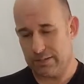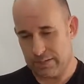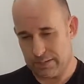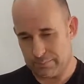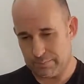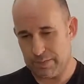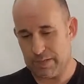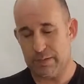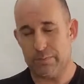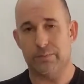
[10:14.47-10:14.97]
to
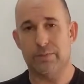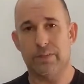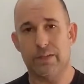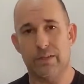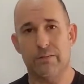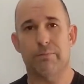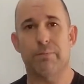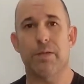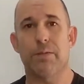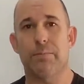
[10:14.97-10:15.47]
be able to
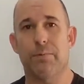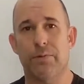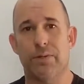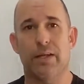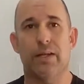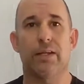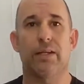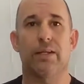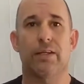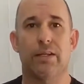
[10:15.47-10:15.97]
give people
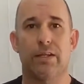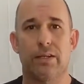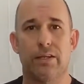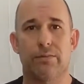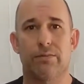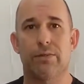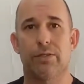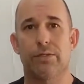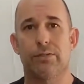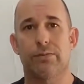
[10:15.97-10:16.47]
that
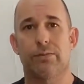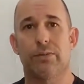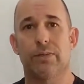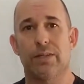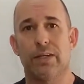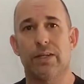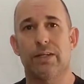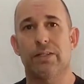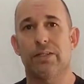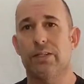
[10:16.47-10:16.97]
individual
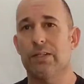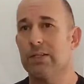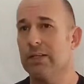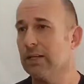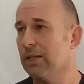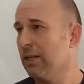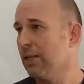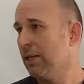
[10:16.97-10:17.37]
attention.